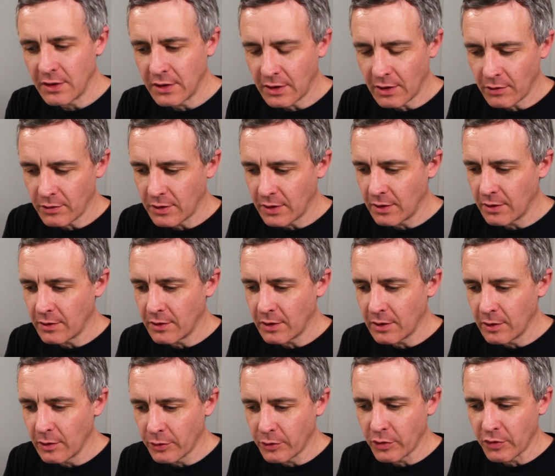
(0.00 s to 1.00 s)
you know, the
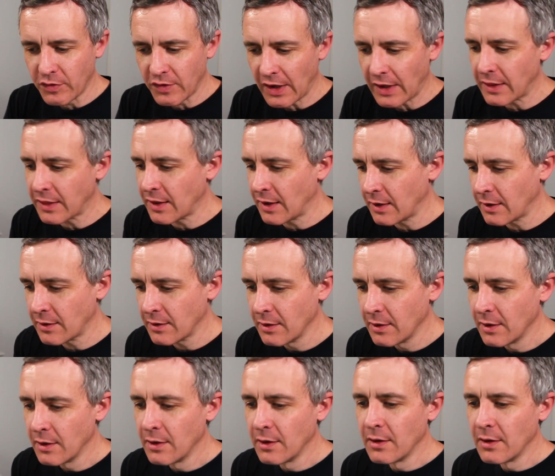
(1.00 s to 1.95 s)
CREUSET thing.